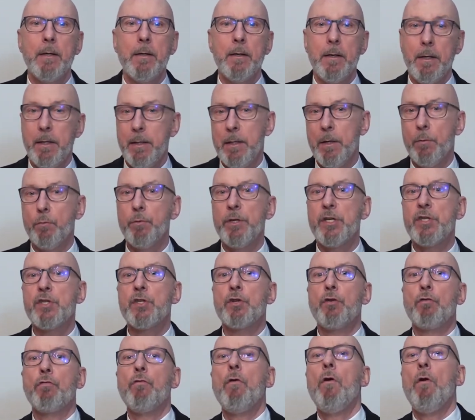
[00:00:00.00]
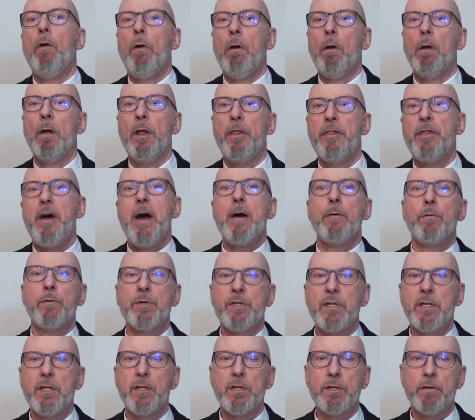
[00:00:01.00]
Either we scroll
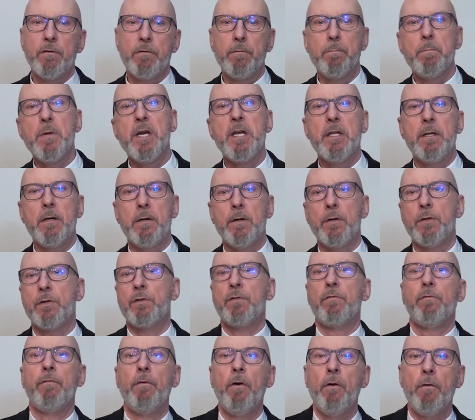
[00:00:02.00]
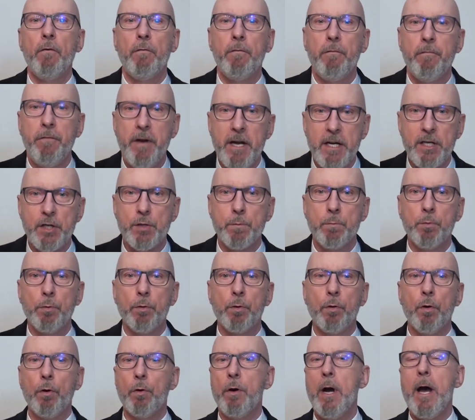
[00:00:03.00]
thousands of meters of
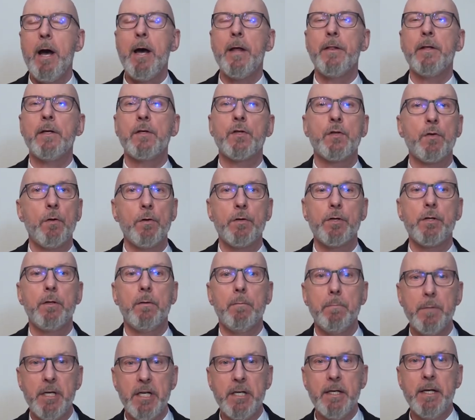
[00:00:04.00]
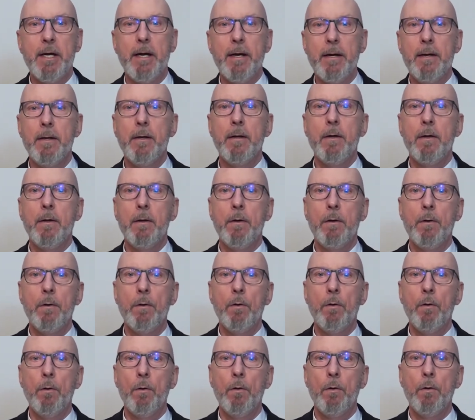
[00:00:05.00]
Facebook or other social media,
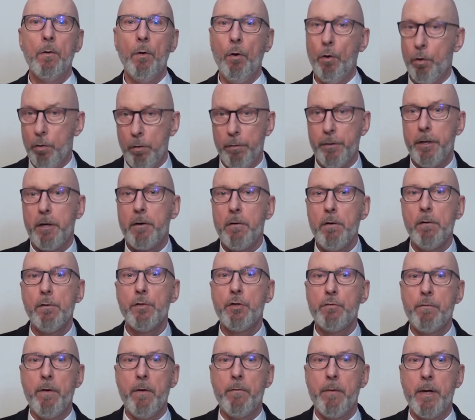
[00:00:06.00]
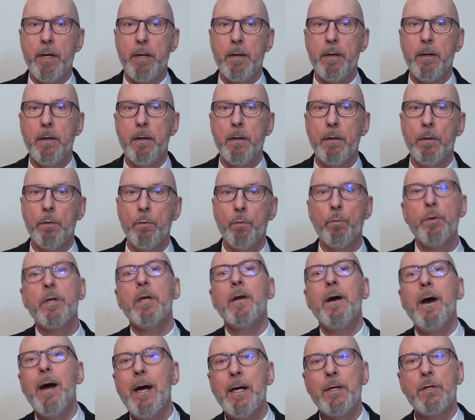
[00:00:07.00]
or on the contrary,
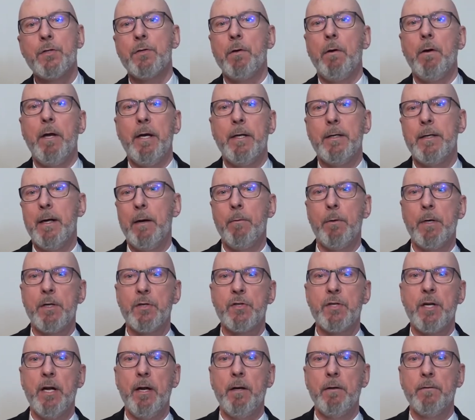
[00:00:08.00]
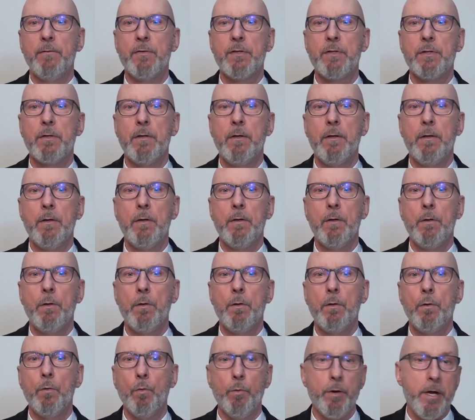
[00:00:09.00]
we isolate ourselves.
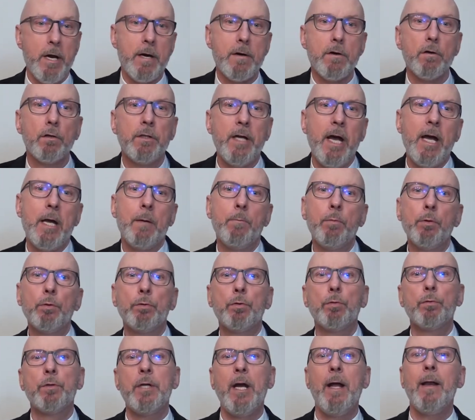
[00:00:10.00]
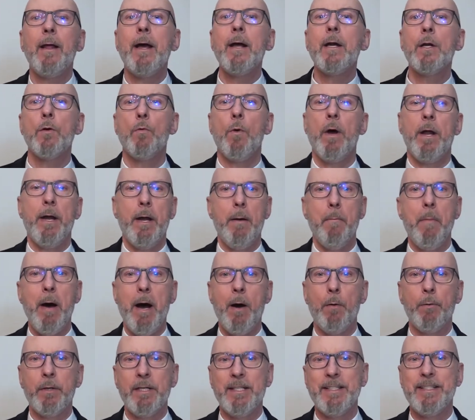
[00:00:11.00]
We are not able to tell anyone
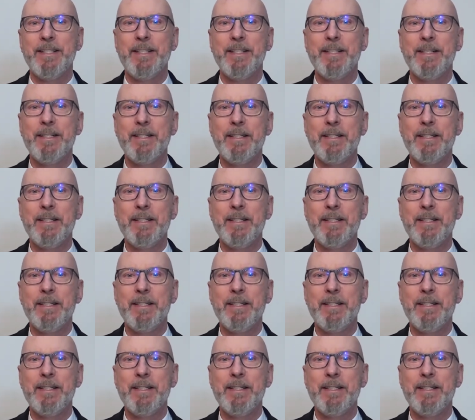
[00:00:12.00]
about it.